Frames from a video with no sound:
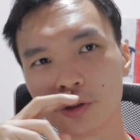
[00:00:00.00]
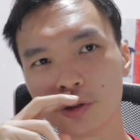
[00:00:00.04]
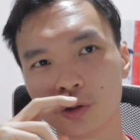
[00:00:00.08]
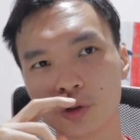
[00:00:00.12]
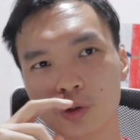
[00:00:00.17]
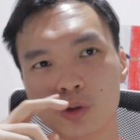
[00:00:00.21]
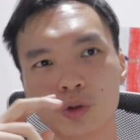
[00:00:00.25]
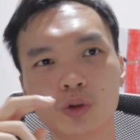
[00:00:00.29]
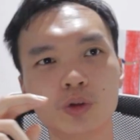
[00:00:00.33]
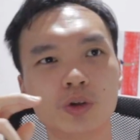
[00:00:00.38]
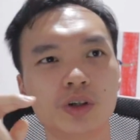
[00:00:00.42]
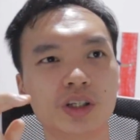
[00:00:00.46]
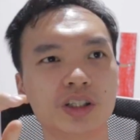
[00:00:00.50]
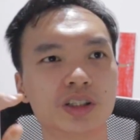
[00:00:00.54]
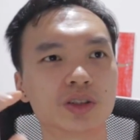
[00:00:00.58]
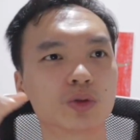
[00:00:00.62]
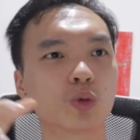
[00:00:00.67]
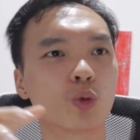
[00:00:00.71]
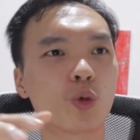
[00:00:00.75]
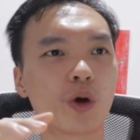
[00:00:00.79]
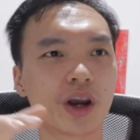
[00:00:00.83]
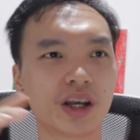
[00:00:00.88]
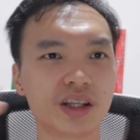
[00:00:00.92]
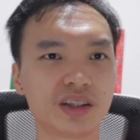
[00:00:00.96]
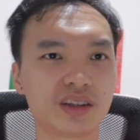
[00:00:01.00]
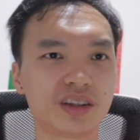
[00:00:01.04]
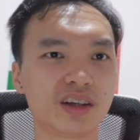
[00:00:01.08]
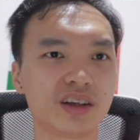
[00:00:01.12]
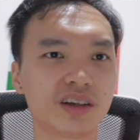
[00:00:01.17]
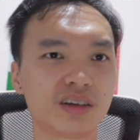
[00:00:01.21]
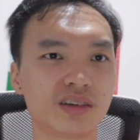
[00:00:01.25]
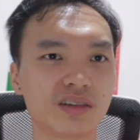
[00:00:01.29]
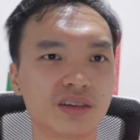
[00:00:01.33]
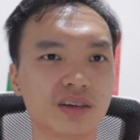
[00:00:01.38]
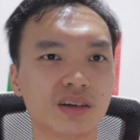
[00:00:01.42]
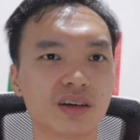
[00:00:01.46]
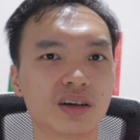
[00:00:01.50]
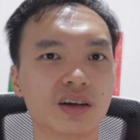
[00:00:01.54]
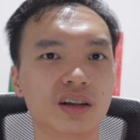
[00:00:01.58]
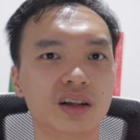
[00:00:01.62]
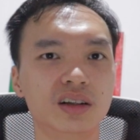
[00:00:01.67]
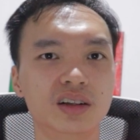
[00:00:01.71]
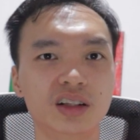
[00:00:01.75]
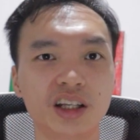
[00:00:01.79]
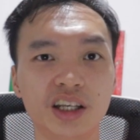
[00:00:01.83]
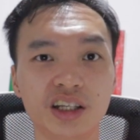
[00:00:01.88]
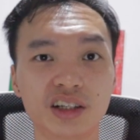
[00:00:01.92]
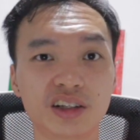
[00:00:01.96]
who is waiting,
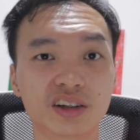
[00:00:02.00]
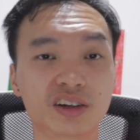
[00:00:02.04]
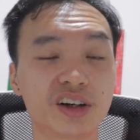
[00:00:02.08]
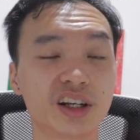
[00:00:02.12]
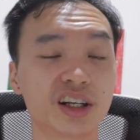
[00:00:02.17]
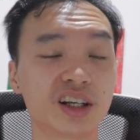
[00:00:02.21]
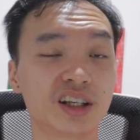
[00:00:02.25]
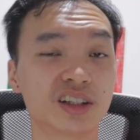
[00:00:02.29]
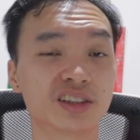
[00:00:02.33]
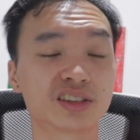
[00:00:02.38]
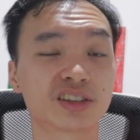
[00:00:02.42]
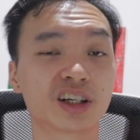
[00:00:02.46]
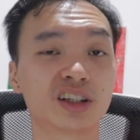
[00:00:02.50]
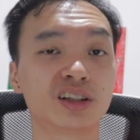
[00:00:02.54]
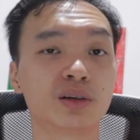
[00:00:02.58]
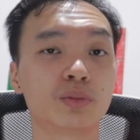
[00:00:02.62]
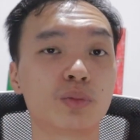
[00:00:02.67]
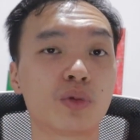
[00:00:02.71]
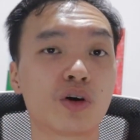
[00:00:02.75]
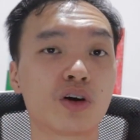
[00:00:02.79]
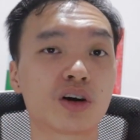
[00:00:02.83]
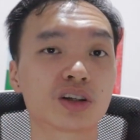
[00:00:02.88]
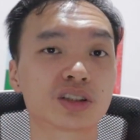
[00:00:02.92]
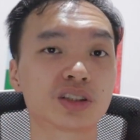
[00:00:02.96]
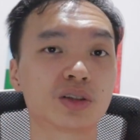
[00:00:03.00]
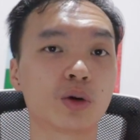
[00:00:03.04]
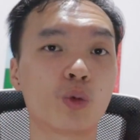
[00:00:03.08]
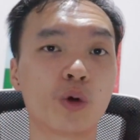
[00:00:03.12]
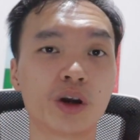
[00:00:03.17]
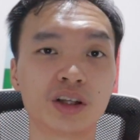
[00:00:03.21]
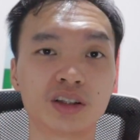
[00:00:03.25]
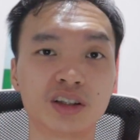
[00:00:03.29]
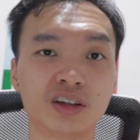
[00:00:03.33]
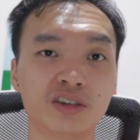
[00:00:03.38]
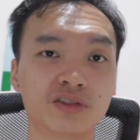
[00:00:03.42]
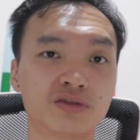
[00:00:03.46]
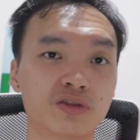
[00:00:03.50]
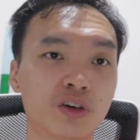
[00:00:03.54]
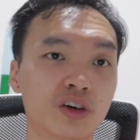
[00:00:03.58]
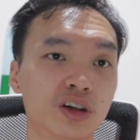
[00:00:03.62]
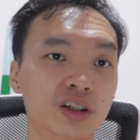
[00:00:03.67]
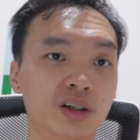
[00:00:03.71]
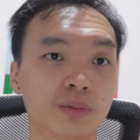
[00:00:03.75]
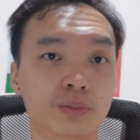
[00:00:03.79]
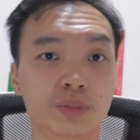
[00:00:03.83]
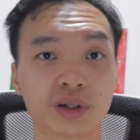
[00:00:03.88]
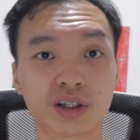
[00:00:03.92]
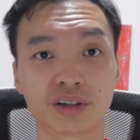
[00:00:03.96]
lingering inside the box, waiting for
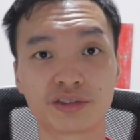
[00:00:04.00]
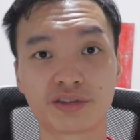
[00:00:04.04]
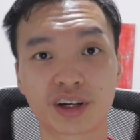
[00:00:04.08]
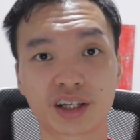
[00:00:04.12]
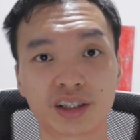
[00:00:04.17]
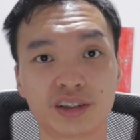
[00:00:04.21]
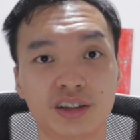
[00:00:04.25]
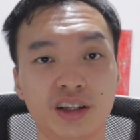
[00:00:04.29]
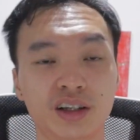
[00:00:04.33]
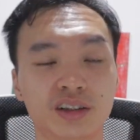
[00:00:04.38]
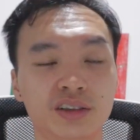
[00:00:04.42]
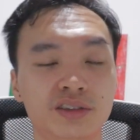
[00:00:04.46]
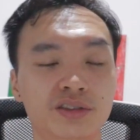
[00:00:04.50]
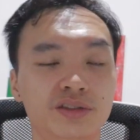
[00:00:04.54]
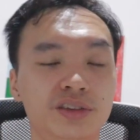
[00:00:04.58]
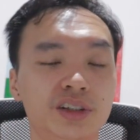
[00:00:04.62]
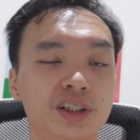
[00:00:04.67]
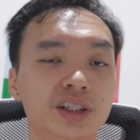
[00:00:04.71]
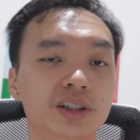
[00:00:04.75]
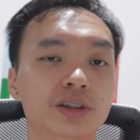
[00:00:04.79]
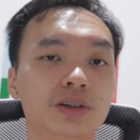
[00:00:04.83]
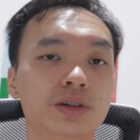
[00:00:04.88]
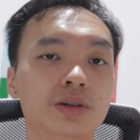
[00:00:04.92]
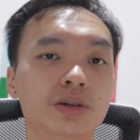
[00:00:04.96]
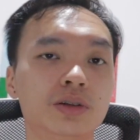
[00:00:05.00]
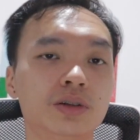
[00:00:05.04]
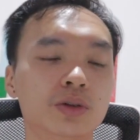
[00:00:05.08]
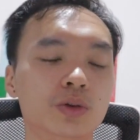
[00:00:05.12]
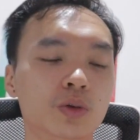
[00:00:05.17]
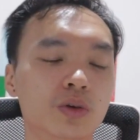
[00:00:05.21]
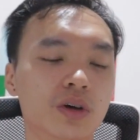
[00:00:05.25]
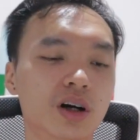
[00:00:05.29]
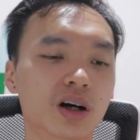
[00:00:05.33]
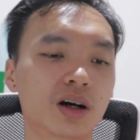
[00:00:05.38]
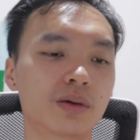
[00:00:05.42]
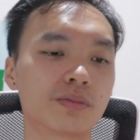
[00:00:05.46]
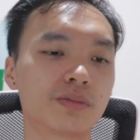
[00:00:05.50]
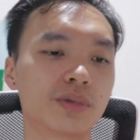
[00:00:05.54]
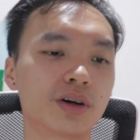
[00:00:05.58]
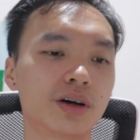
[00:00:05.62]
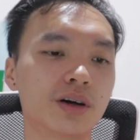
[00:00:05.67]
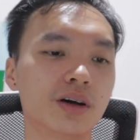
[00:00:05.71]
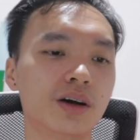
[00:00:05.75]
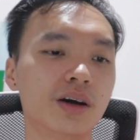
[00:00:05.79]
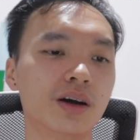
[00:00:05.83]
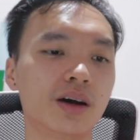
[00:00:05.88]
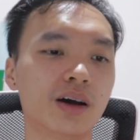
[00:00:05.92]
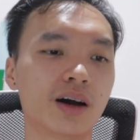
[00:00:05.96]
the perfect delivery to come,
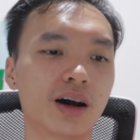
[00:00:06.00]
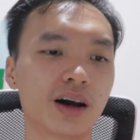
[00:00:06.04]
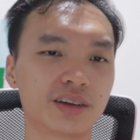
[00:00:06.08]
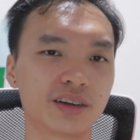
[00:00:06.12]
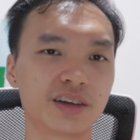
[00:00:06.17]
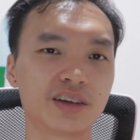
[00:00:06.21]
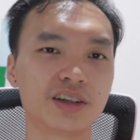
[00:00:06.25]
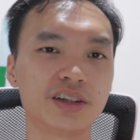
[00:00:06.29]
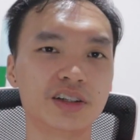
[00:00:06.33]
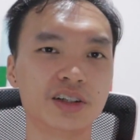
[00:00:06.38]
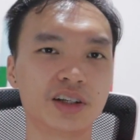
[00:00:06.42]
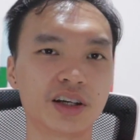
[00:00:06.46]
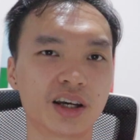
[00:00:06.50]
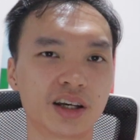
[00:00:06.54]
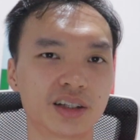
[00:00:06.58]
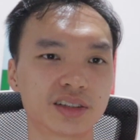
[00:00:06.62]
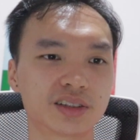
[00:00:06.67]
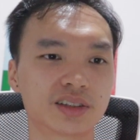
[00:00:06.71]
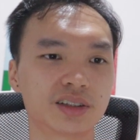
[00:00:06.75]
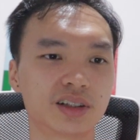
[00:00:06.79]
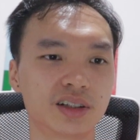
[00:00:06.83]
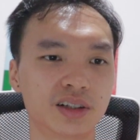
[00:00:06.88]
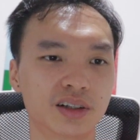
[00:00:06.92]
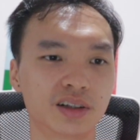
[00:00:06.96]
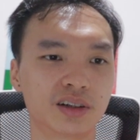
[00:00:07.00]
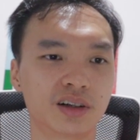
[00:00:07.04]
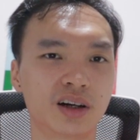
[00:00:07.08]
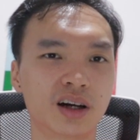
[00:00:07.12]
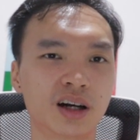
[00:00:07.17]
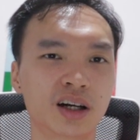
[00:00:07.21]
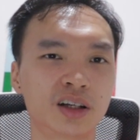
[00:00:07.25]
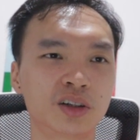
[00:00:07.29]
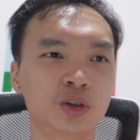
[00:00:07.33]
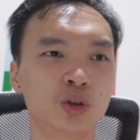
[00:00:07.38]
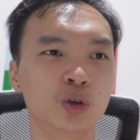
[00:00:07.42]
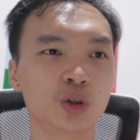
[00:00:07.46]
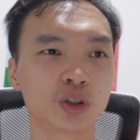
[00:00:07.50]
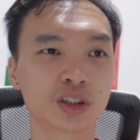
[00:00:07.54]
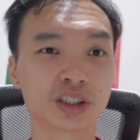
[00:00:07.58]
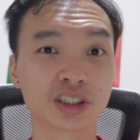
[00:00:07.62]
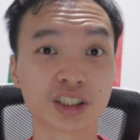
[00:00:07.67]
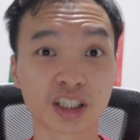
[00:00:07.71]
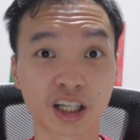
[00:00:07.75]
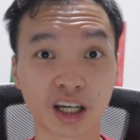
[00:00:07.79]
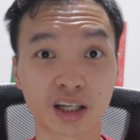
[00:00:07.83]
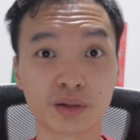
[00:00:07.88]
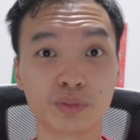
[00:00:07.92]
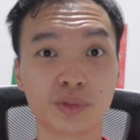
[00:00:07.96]
I think he has a
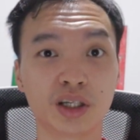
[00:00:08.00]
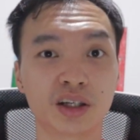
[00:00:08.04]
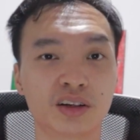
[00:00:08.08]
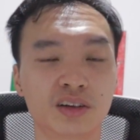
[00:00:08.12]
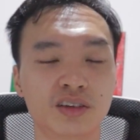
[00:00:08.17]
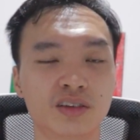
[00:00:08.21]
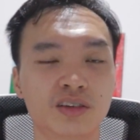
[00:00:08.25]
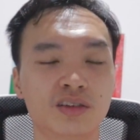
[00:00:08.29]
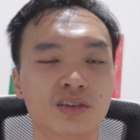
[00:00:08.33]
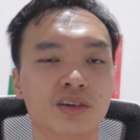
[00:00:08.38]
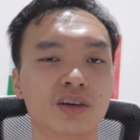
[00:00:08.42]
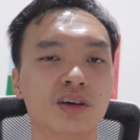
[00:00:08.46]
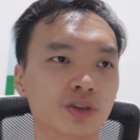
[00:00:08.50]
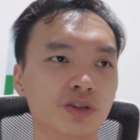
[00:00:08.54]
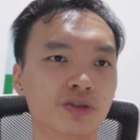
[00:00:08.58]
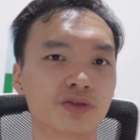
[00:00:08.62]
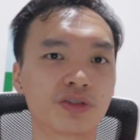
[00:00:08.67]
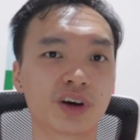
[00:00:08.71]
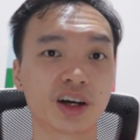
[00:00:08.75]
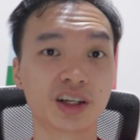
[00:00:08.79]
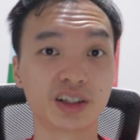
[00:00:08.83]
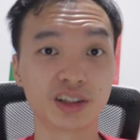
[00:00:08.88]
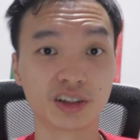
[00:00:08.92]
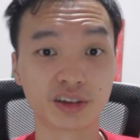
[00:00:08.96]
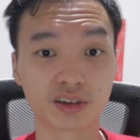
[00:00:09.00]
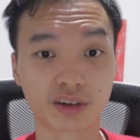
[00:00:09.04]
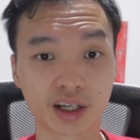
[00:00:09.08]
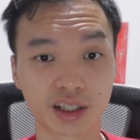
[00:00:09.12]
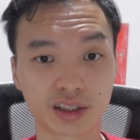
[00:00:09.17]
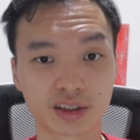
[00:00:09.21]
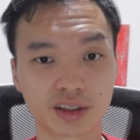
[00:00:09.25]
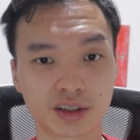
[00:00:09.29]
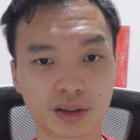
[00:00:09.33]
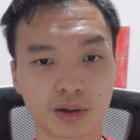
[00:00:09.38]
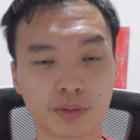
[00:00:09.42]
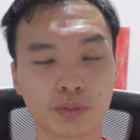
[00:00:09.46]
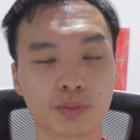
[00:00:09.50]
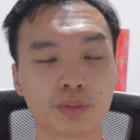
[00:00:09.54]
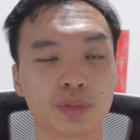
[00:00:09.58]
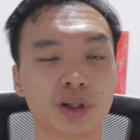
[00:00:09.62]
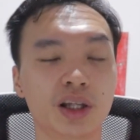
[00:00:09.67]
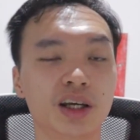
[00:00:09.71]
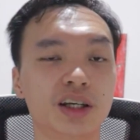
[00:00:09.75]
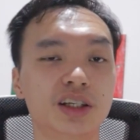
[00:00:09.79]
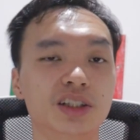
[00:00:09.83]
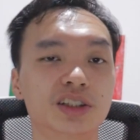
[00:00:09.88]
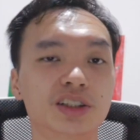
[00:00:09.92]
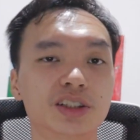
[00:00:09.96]
good timing to find the right
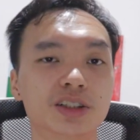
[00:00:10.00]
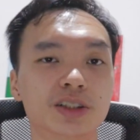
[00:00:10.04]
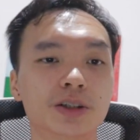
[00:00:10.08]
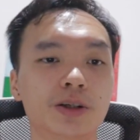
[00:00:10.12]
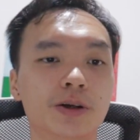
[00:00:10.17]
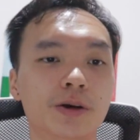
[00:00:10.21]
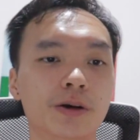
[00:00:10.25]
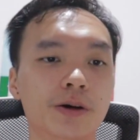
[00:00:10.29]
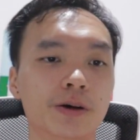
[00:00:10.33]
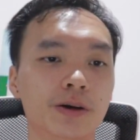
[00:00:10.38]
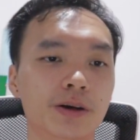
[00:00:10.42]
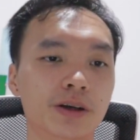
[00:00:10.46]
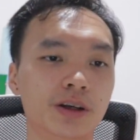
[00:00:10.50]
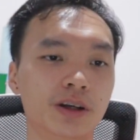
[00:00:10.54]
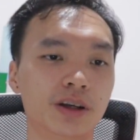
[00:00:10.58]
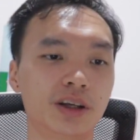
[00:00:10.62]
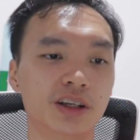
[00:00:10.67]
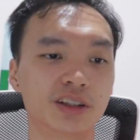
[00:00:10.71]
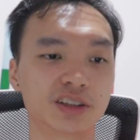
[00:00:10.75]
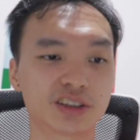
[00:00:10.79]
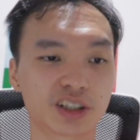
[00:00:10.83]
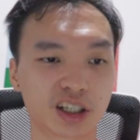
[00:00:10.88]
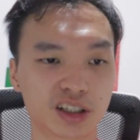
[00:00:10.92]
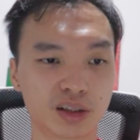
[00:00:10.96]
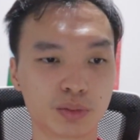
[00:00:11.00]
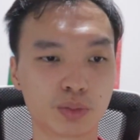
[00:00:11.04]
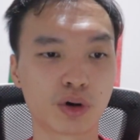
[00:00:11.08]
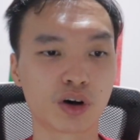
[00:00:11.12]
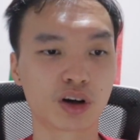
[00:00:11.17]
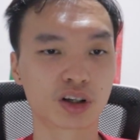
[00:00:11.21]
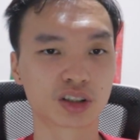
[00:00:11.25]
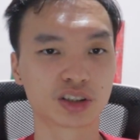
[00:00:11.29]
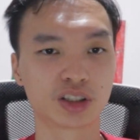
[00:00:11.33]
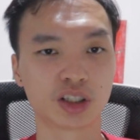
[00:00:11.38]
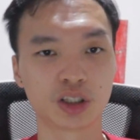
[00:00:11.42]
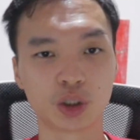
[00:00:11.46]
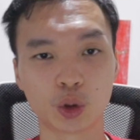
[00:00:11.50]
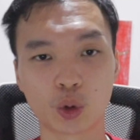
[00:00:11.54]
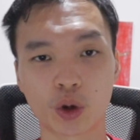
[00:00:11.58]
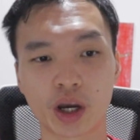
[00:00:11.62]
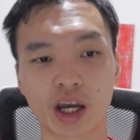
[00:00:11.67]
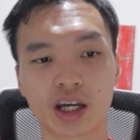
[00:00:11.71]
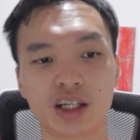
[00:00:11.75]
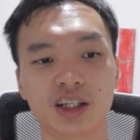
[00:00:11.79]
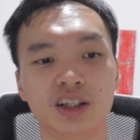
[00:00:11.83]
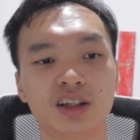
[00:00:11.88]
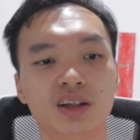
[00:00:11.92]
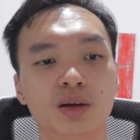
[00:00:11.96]
place inside the box to
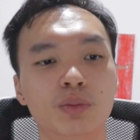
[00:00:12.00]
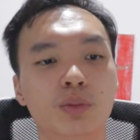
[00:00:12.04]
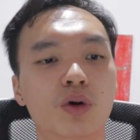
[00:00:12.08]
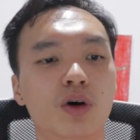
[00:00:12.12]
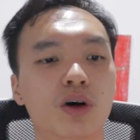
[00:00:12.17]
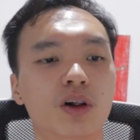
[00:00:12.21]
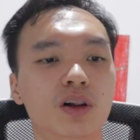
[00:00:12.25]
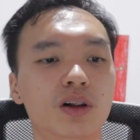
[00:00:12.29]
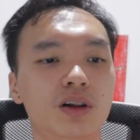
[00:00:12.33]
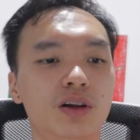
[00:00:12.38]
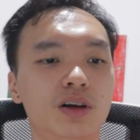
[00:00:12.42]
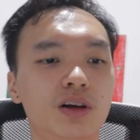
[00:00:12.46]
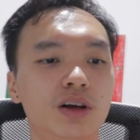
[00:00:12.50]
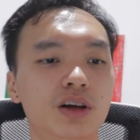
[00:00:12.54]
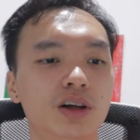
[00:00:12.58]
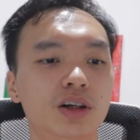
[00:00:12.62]
head in the ball.